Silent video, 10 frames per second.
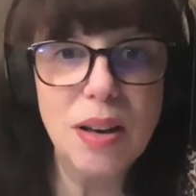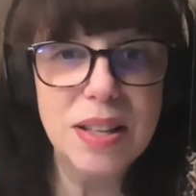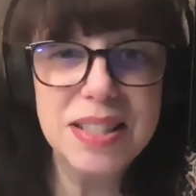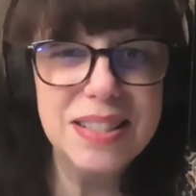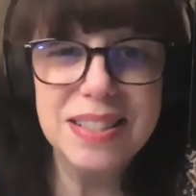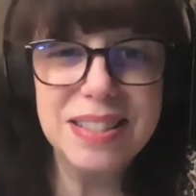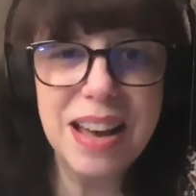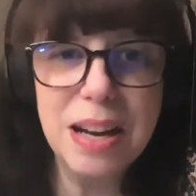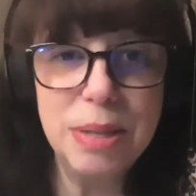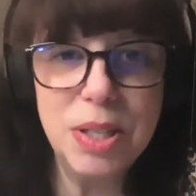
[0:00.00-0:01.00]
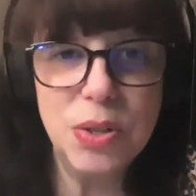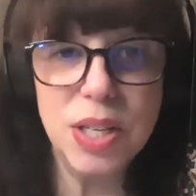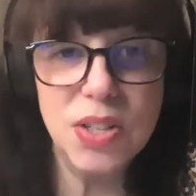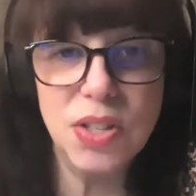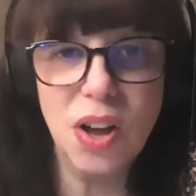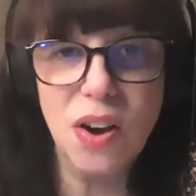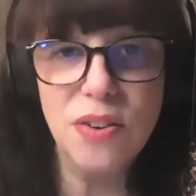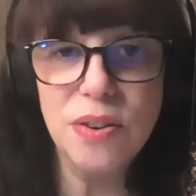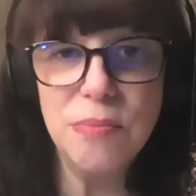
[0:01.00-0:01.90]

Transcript: This has got to be 2 years ago,